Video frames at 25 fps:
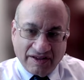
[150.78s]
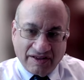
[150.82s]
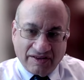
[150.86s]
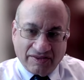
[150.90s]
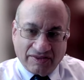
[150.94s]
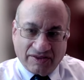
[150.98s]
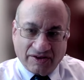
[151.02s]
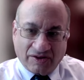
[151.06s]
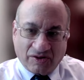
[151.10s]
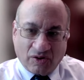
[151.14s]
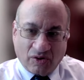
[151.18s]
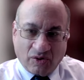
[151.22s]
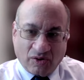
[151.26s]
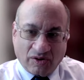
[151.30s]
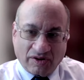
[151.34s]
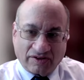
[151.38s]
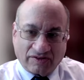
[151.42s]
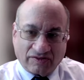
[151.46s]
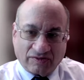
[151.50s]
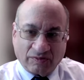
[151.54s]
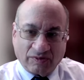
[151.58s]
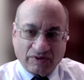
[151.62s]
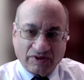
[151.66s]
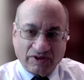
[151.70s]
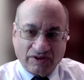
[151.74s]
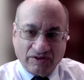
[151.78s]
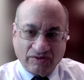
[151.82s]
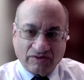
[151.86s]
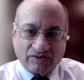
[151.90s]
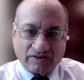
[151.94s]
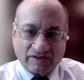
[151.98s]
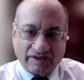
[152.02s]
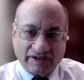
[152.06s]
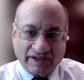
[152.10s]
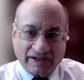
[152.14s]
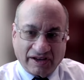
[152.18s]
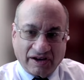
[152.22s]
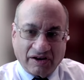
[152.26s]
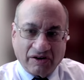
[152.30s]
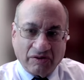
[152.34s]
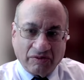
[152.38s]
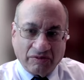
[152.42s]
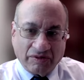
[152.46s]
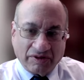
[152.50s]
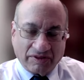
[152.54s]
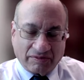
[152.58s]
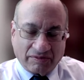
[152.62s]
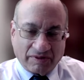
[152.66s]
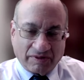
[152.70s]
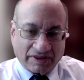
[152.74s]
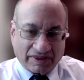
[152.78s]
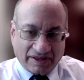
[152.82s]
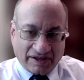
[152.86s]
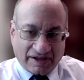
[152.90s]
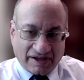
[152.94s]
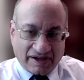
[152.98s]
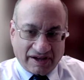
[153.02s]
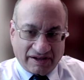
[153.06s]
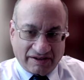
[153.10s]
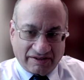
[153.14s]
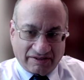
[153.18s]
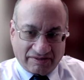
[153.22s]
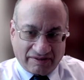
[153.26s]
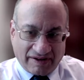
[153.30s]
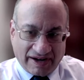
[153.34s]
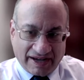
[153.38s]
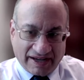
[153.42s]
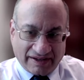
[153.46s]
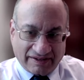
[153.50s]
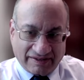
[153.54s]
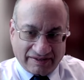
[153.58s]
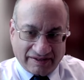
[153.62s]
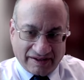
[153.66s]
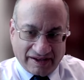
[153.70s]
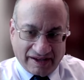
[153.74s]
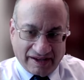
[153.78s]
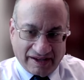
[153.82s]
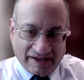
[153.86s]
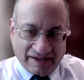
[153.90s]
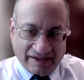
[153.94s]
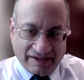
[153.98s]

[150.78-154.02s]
the courts will usually go with what the contracts say.